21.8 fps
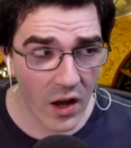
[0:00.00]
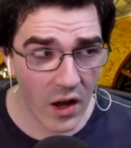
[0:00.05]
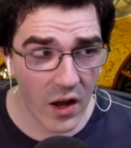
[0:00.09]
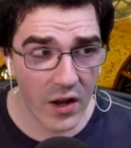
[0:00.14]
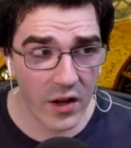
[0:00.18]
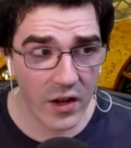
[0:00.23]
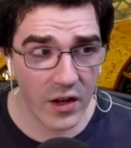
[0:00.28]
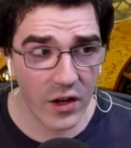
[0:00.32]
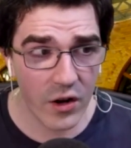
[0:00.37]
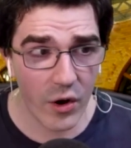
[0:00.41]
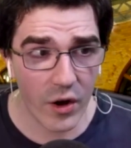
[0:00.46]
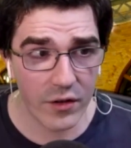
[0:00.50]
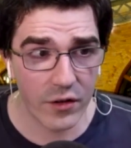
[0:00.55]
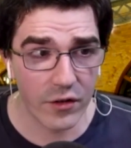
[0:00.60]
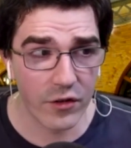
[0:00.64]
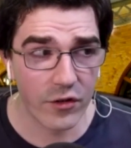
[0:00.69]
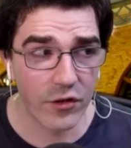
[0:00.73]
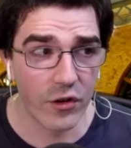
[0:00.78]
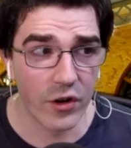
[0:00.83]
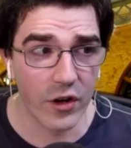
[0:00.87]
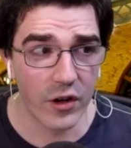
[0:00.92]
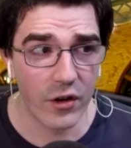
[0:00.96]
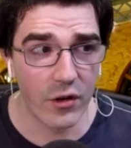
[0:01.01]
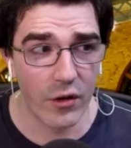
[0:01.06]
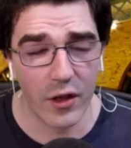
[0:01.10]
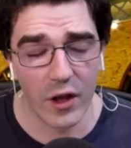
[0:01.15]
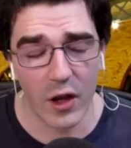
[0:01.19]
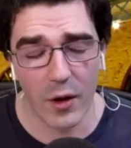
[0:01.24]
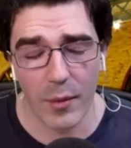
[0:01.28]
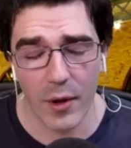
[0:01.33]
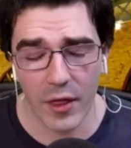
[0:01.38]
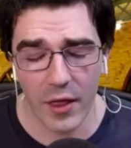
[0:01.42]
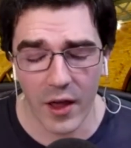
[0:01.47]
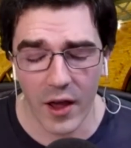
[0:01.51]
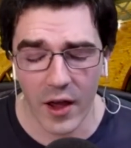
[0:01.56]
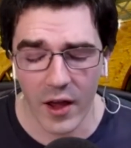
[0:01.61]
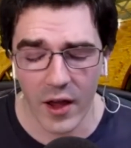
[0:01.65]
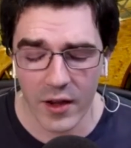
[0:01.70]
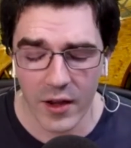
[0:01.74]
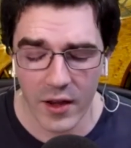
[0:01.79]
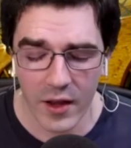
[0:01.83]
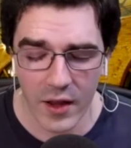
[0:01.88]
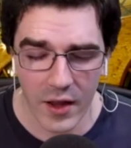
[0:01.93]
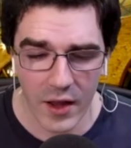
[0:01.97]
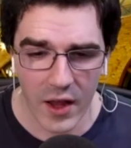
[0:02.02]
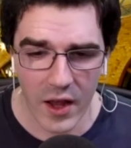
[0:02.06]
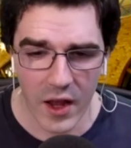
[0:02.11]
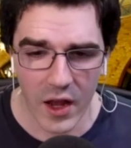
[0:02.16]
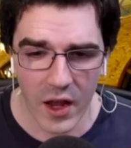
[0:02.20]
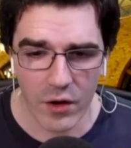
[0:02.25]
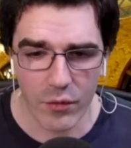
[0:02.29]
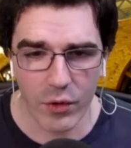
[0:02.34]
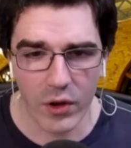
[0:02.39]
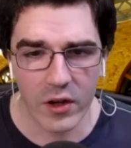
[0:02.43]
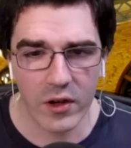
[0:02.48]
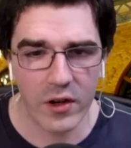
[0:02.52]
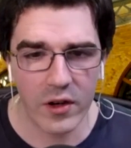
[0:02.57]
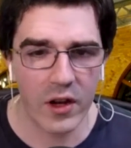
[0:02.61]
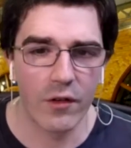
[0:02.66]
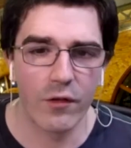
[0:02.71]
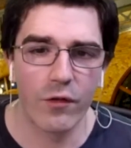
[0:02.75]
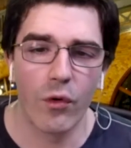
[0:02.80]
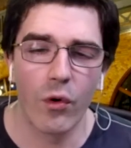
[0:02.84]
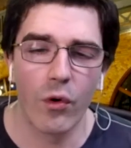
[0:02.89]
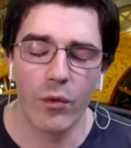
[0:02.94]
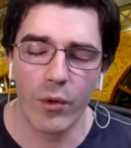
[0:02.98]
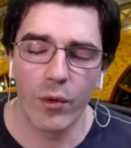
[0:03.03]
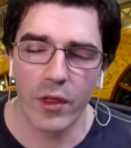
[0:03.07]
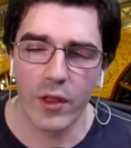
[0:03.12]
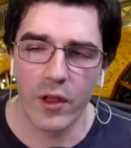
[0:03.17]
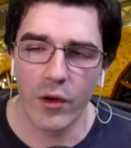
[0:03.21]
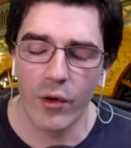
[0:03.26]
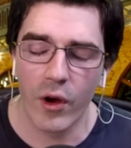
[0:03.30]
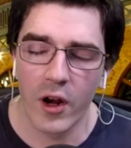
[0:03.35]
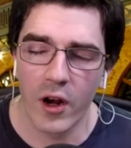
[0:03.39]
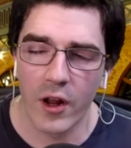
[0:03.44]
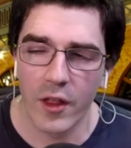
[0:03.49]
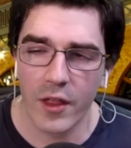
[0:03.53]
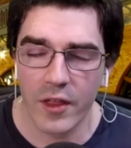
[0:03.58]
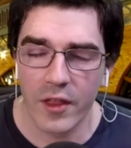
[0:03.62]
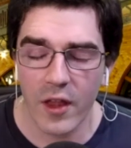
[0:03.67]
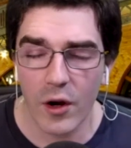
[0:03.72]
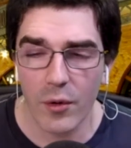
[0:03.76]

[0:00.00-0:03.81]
uh, you know, as a student, you think about that and really take it forward with you.